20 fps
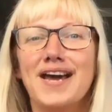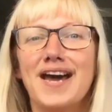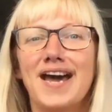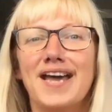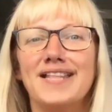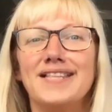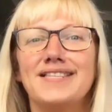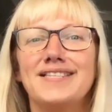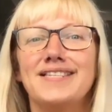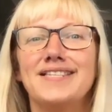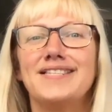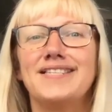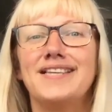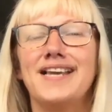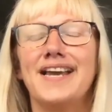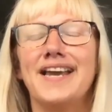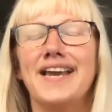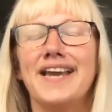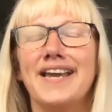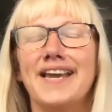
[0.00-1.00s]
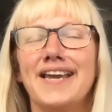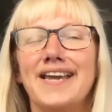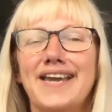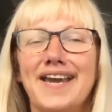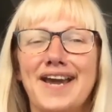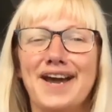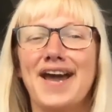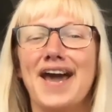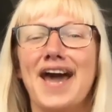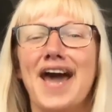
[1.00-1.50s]
And today
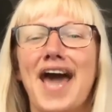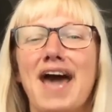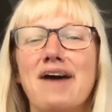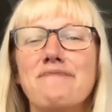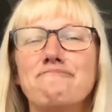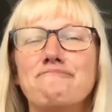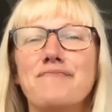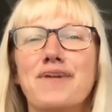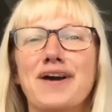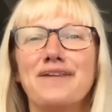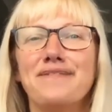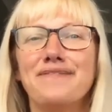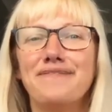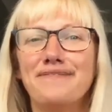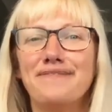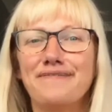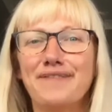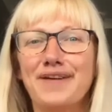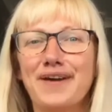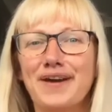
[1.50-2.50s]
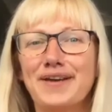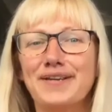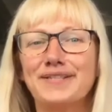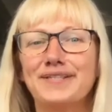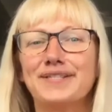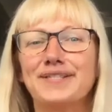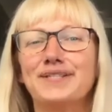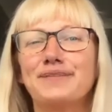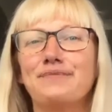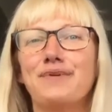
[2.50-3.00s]
I had my
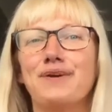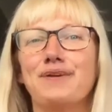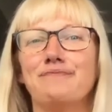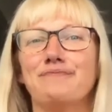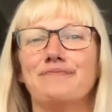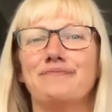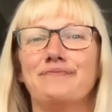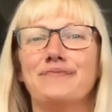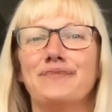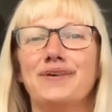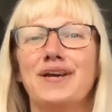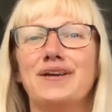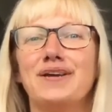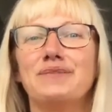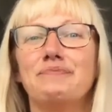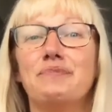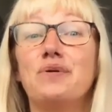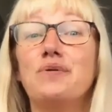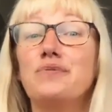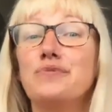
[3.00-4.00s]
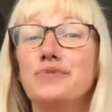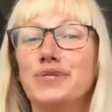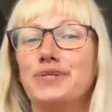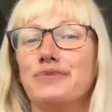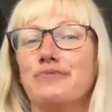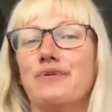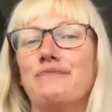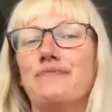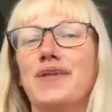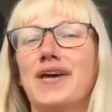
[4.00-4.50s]
first swim, pool
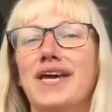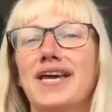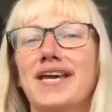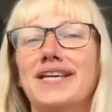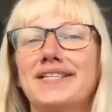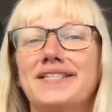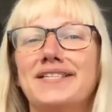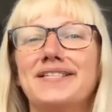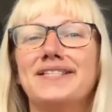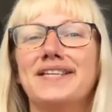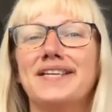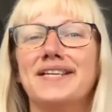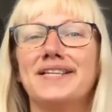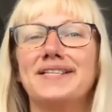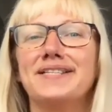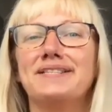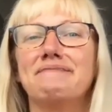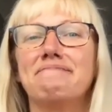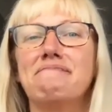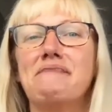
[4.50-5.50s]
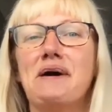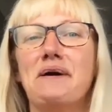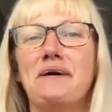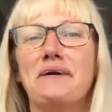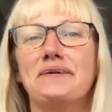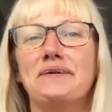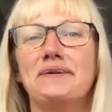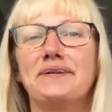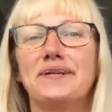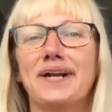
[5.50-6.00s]
swim that is, since
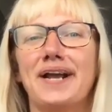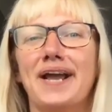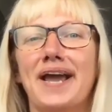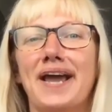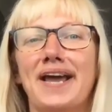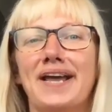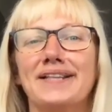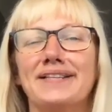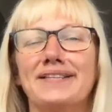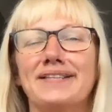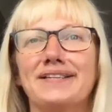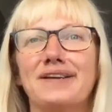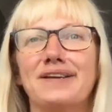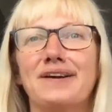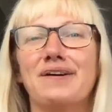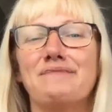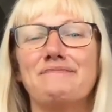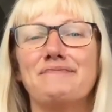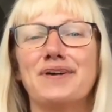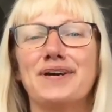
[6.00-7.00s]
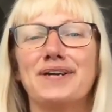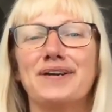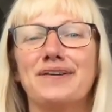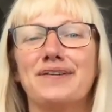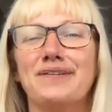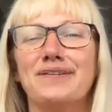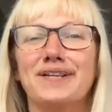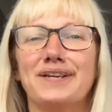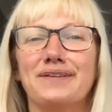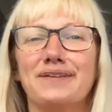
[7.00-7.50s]
March, and oh my
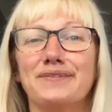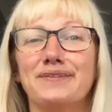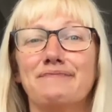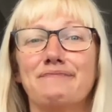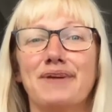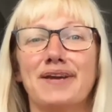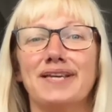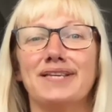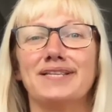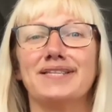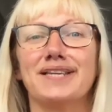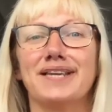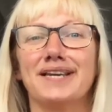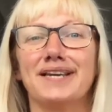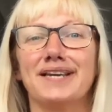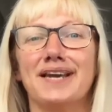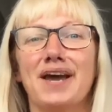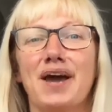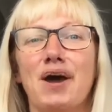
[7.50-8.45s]
God, it was amazing.